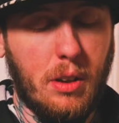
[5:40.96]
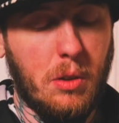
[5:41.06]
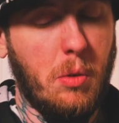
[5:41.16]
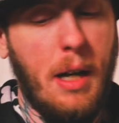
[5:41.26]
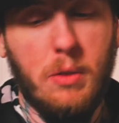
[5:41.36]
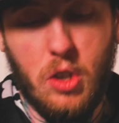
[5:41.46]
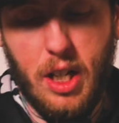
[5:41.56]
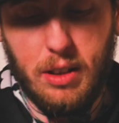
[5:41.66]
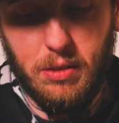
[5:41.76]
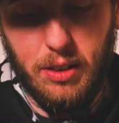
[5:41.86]
crown
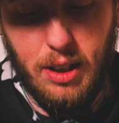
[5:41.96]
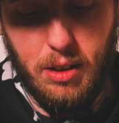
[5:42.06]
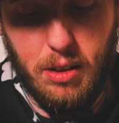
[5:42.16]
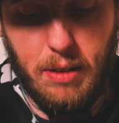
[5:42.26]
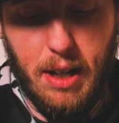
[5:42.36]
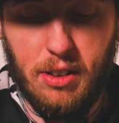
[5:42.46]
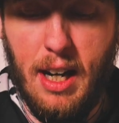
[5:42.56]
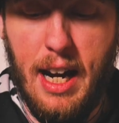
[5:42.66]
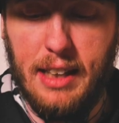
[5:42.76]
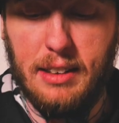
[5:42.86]
chakra there, or
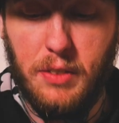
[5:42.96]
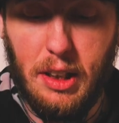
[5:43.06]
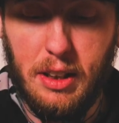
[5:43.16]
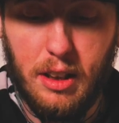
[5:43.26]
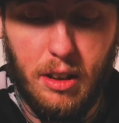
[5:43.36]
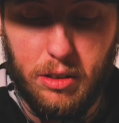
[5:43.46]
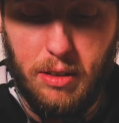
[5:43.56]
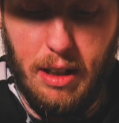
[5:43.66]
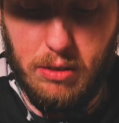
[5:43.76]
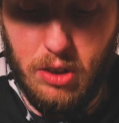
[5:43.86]
rather activating your crown